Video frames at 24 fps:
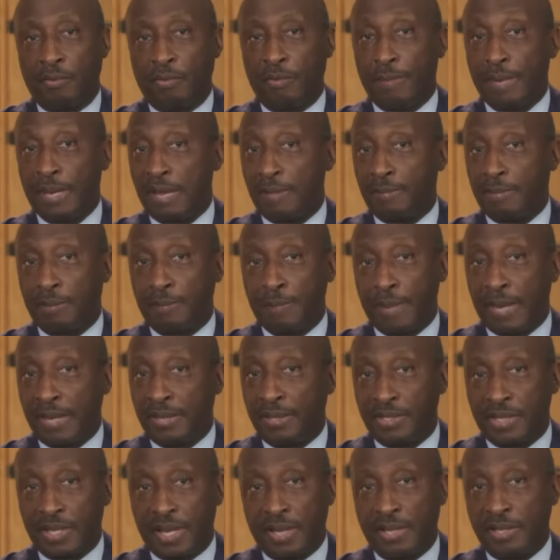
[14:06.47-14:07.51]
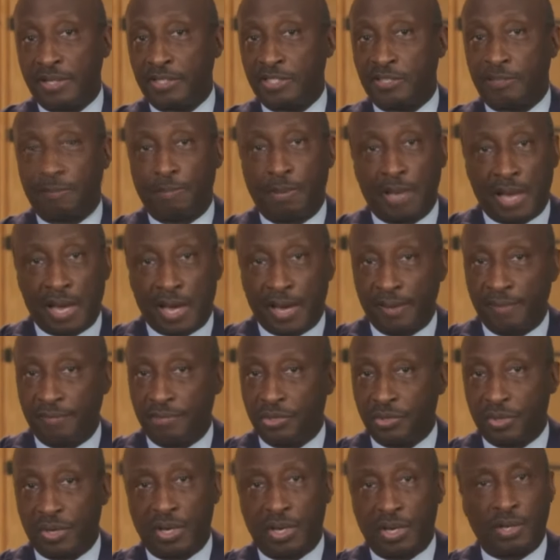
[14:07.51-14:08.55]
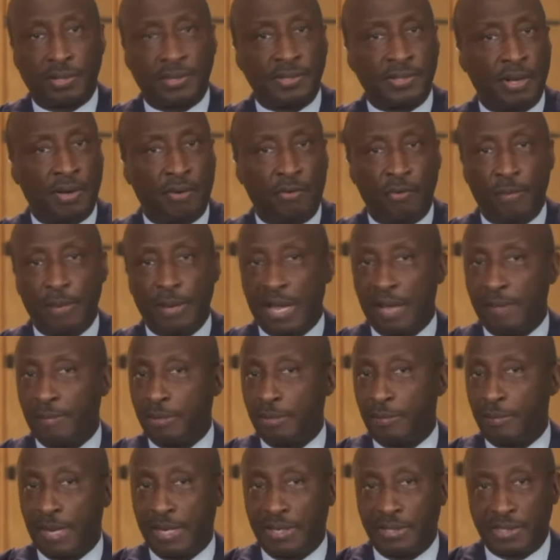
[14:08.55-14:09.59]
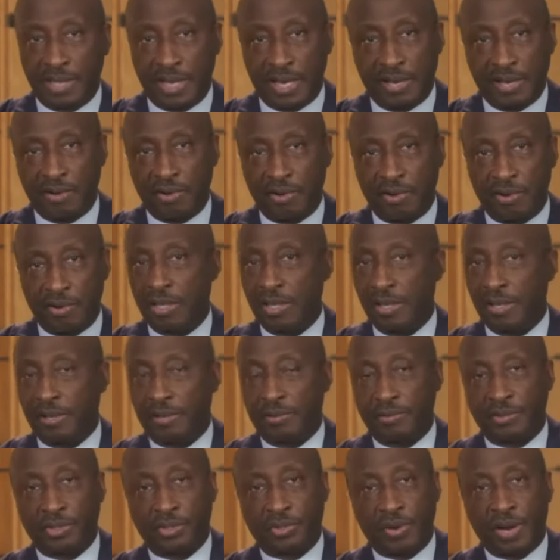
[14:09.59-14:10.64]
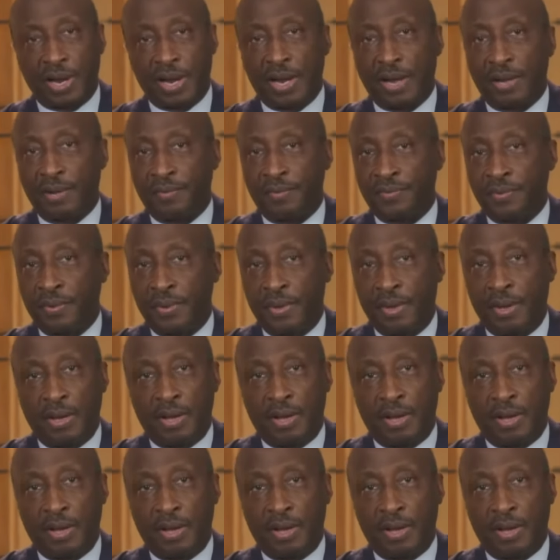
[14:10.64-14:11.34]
We've been able to maintain the supply of drugs. We've been able to maintain our clinical trials.